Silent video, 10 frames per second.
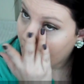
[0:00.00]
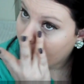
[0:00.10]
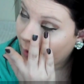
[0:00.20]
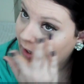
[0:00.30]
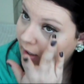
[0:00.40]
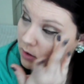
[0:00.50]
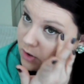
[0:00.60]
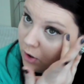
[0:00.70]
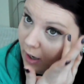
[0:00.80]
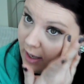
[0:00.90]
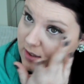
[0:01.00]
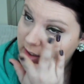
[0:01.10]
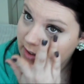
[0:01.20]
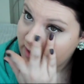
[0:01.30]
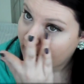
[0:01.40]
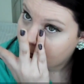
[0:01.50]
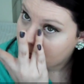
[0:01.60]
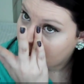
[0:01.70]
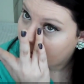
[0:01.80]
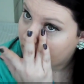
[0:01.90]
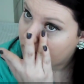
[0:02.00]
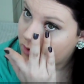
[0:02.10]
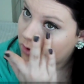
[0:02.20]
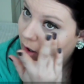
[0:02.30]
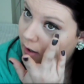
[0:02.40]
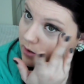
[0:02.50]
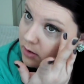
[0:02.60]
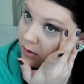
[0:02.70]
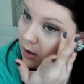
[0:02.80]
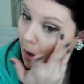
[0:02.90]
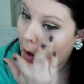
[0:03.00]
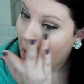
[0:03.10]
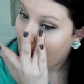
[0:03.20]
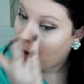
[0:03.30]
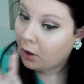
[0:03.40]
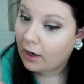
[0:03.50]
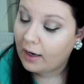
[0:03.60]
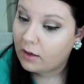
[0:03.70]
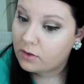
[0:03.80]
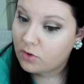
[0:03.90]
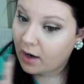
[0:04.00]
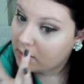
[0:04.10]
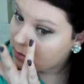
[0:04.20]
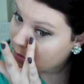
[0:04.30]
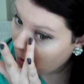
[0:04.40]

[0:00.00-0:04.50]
My nails are Essie Damsel in Distress. Or in a dress,